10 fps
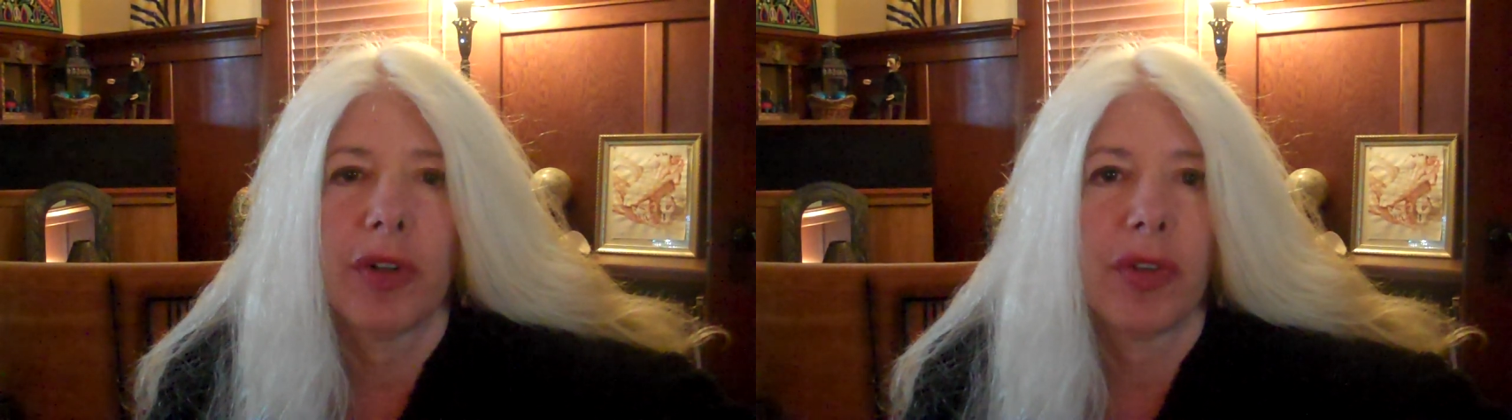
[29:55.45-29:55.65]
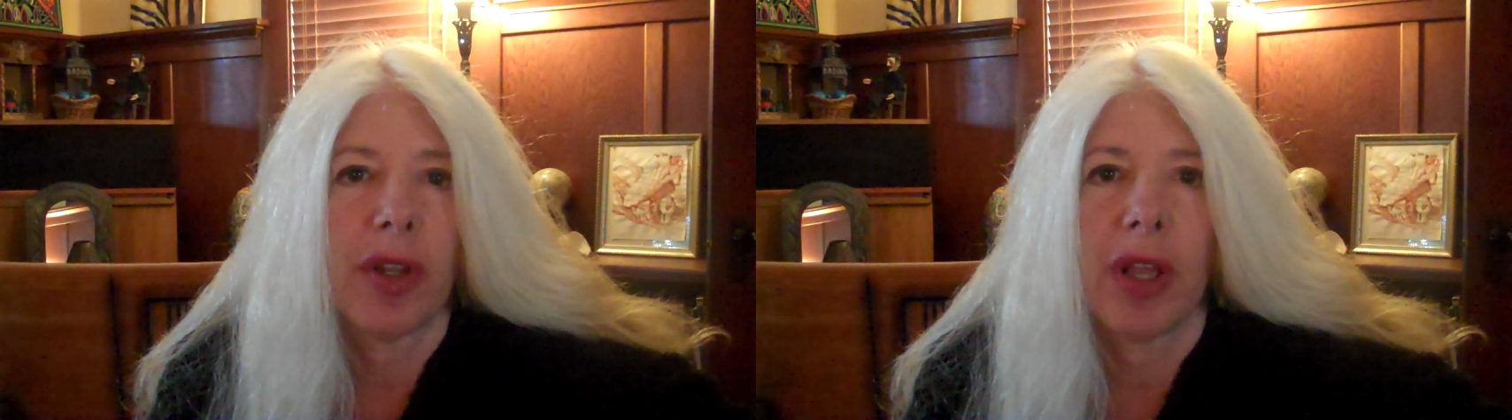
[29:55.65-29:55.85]

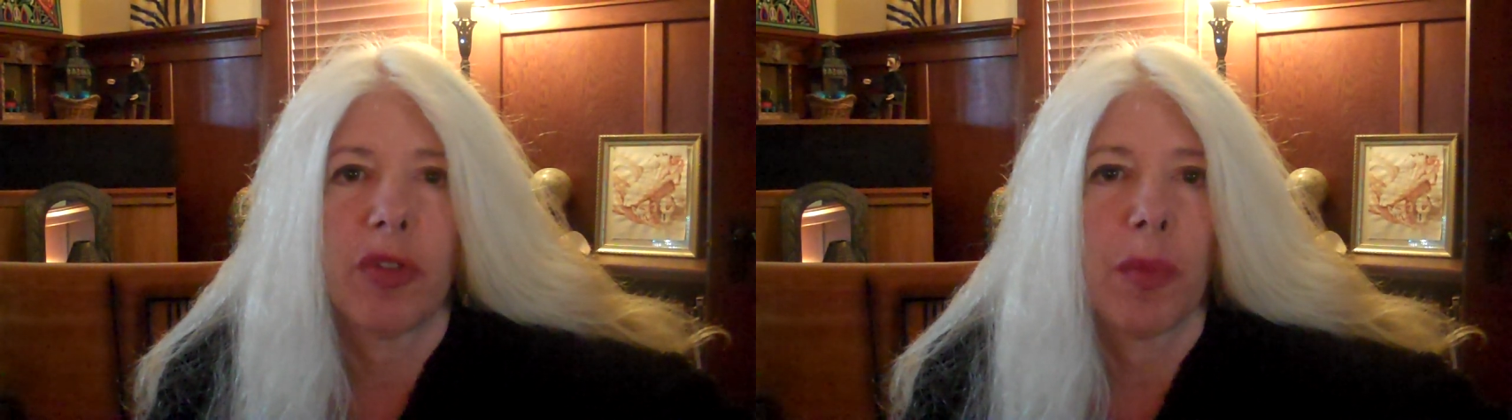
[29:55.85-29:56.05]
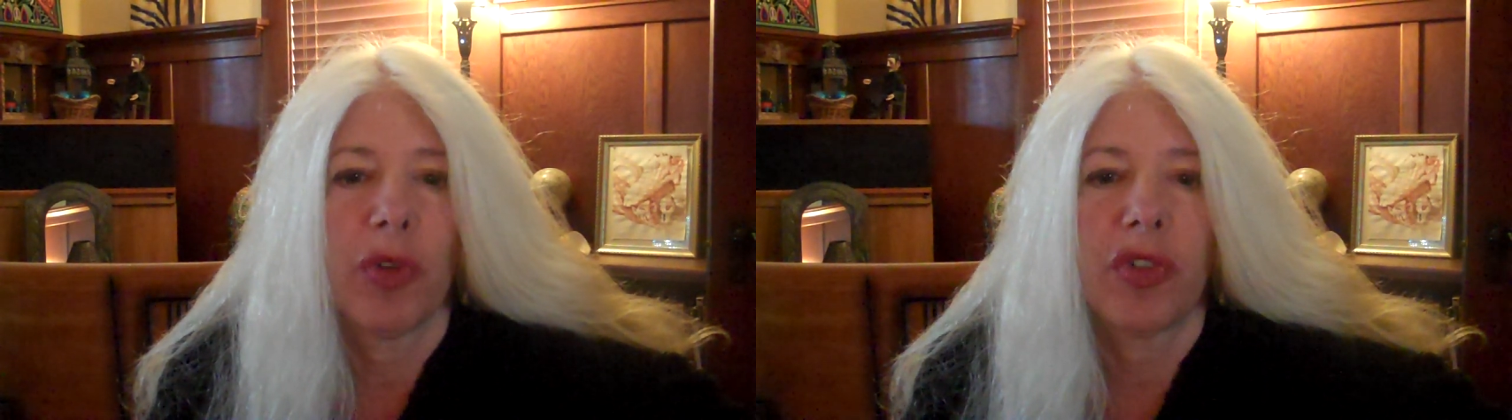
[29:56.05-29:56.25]

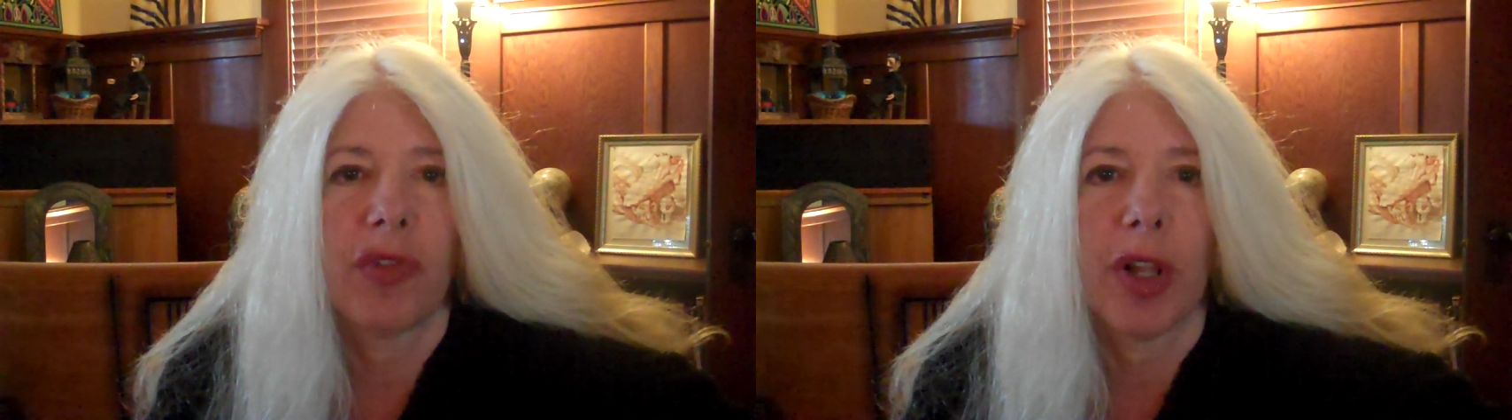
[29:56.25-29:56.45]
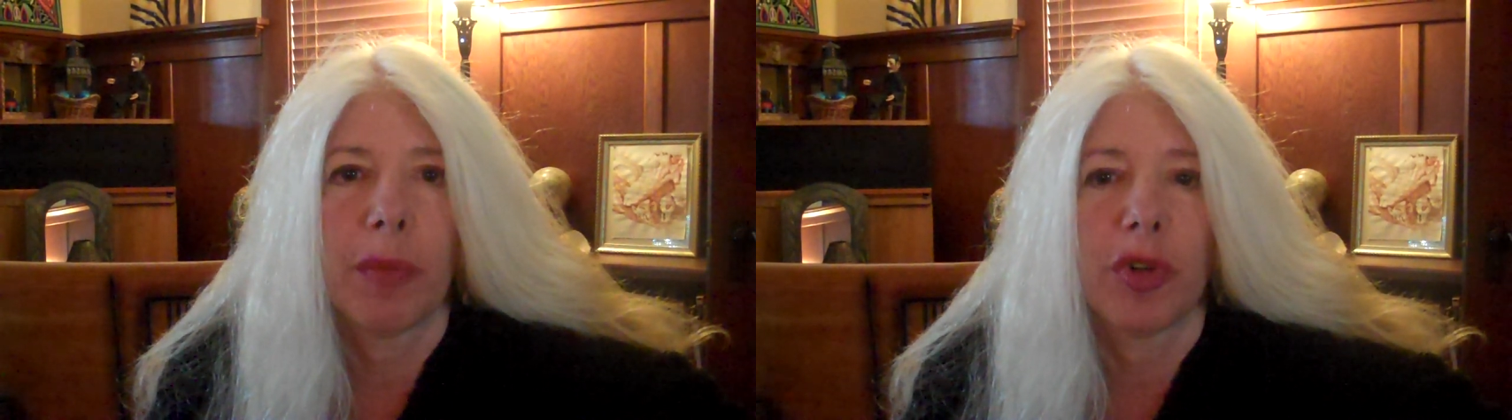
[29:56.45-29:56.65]
as most
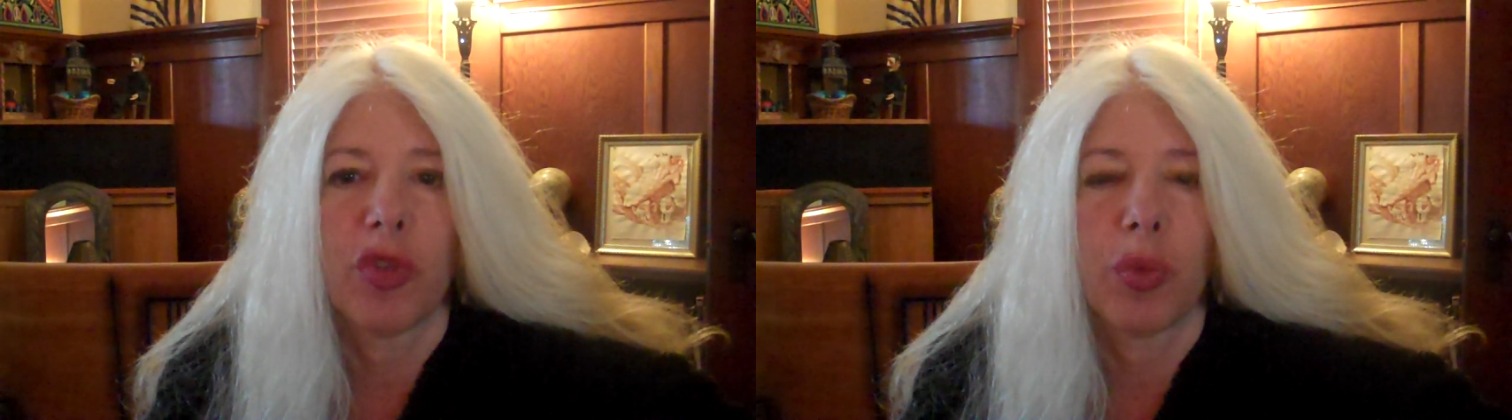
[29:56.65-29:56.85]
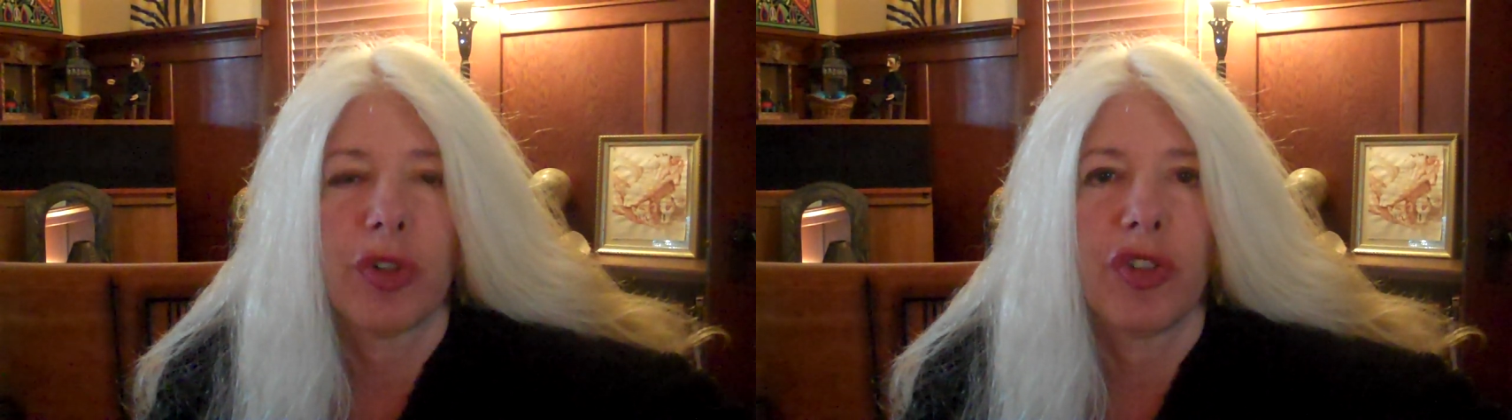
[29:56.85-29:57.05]

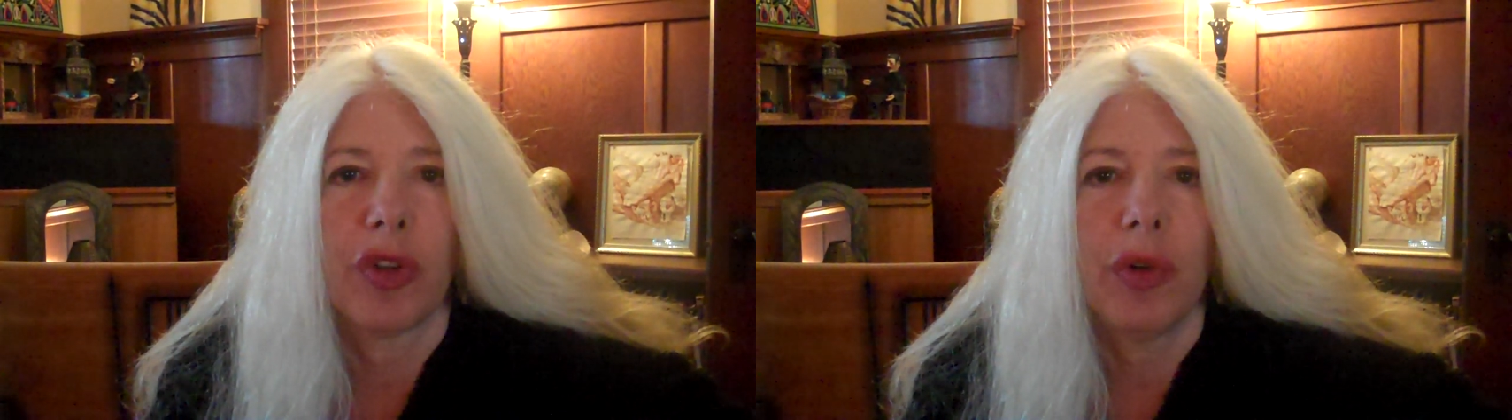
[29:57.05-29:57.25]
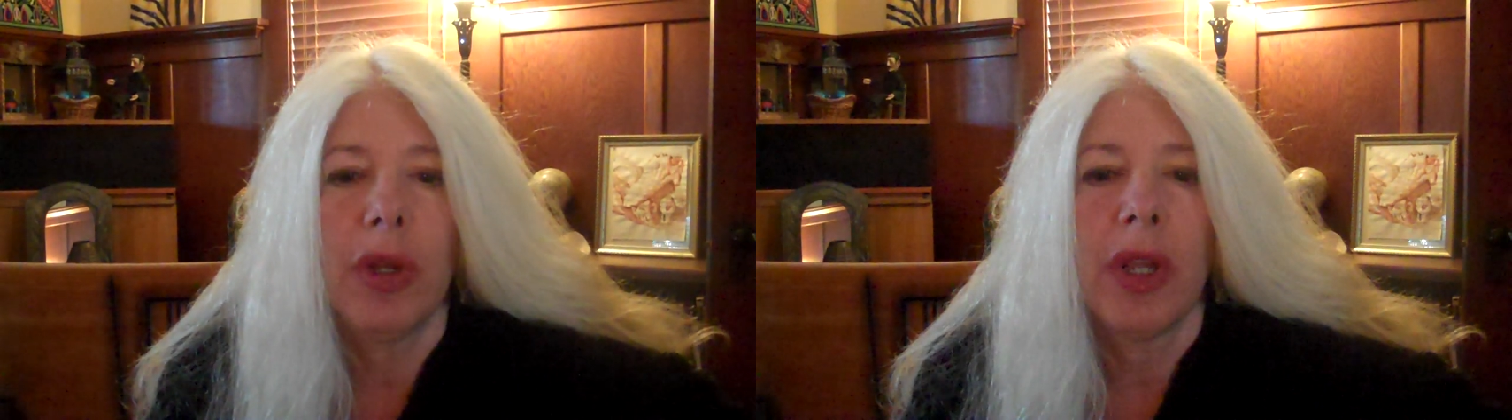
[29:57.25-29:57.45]
developers would
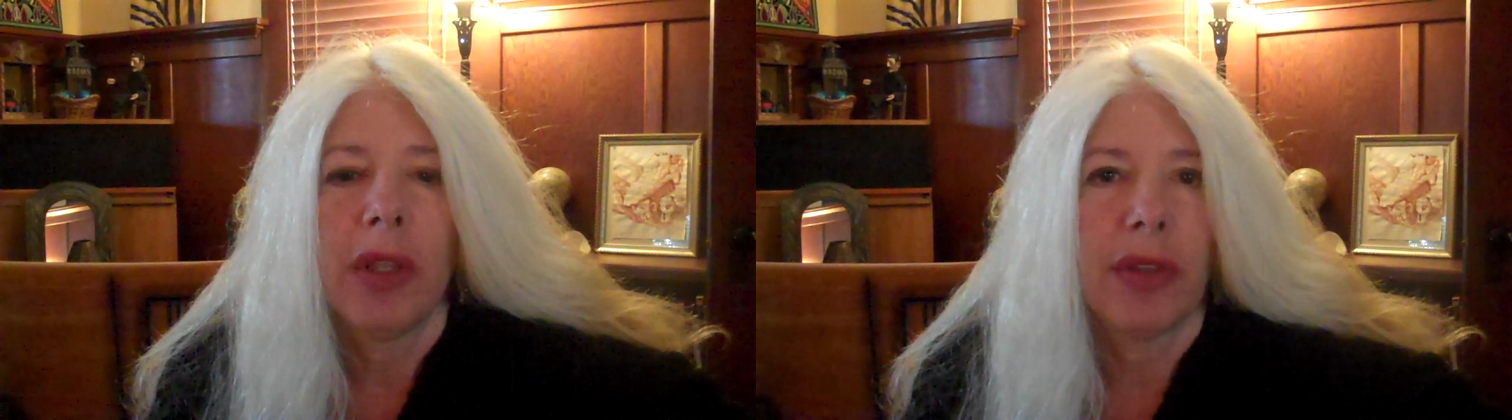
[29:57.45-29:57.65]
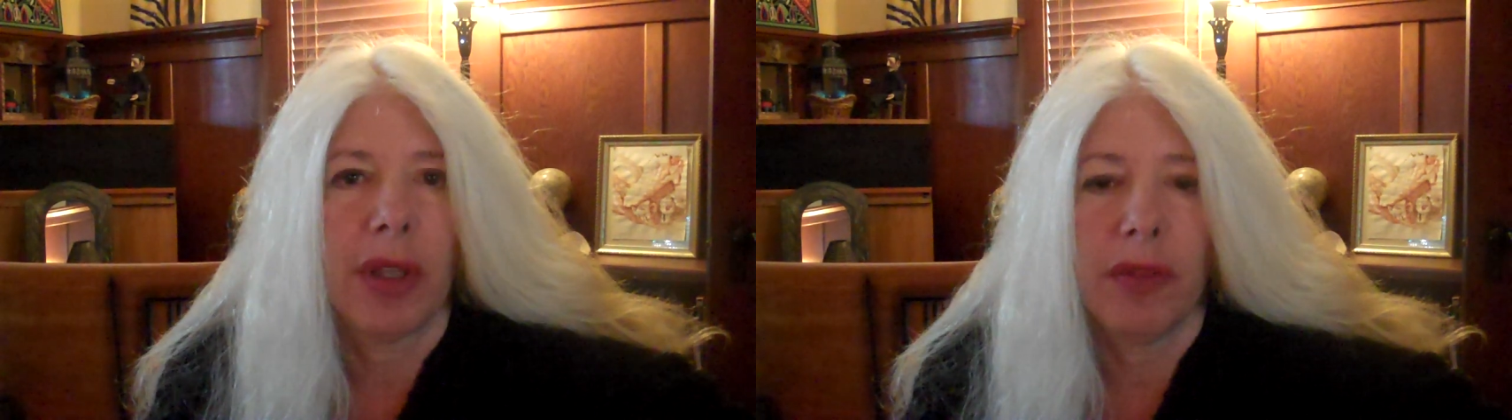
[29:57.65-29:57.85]
do,
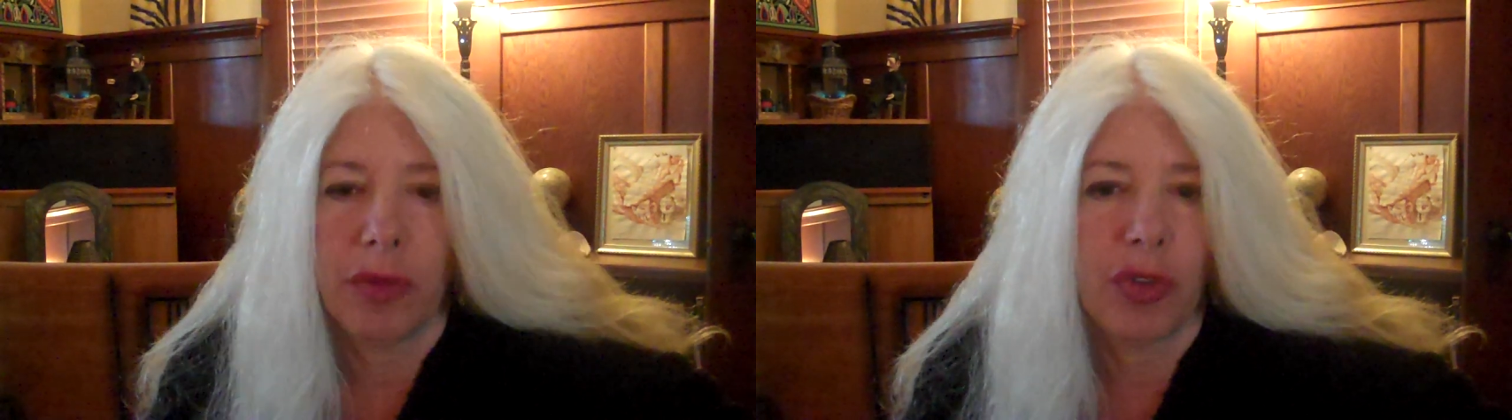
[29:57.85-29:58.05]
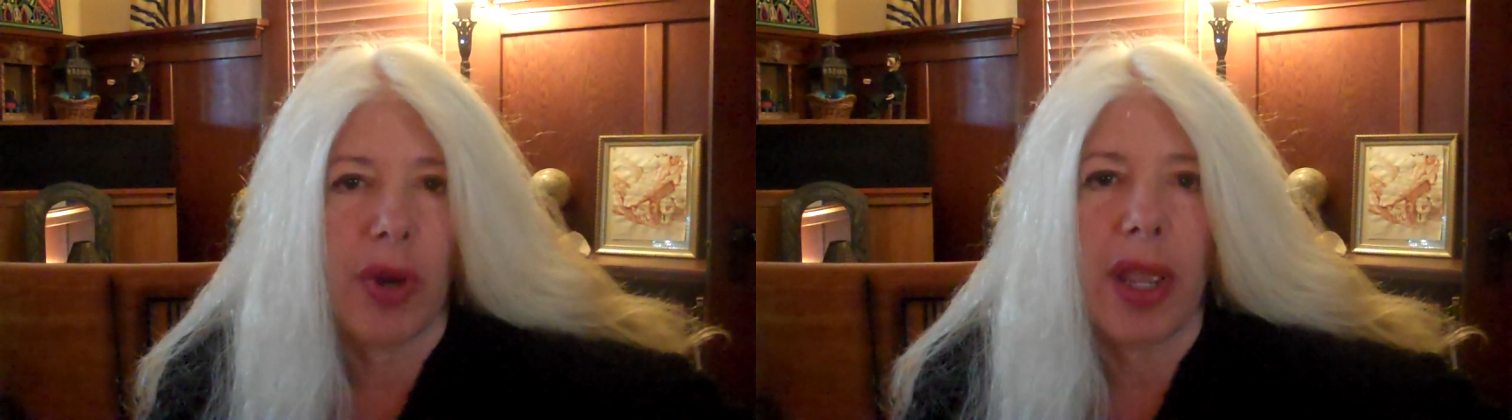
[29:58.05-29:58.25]
then
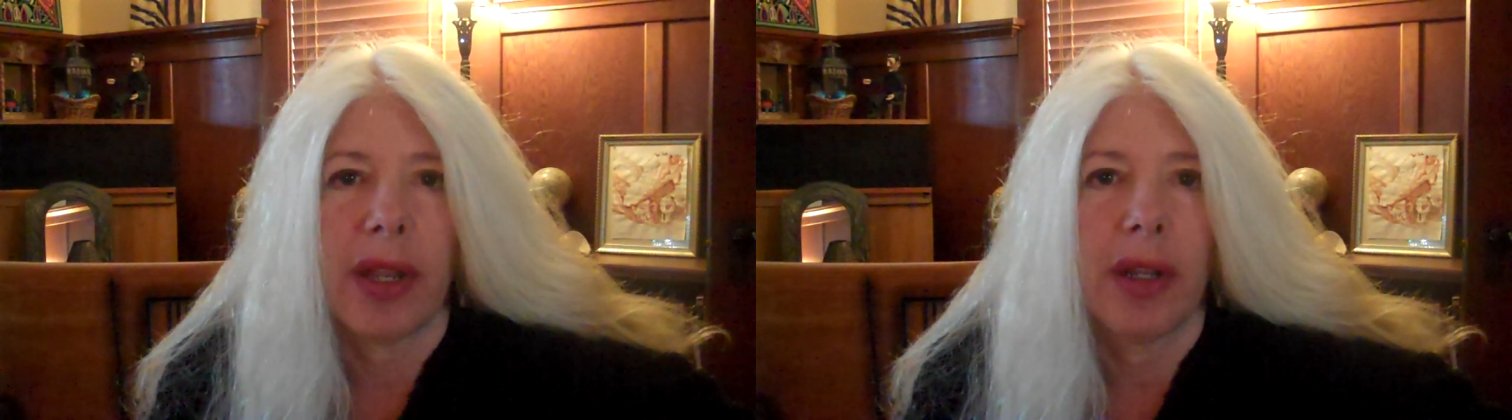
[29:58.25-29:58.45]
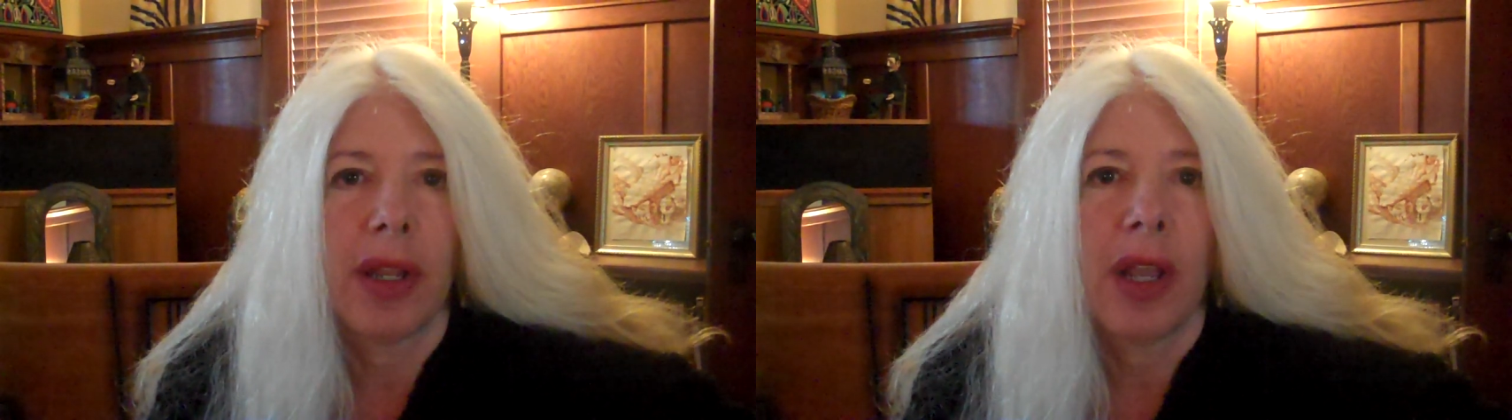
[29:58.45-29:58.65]
great.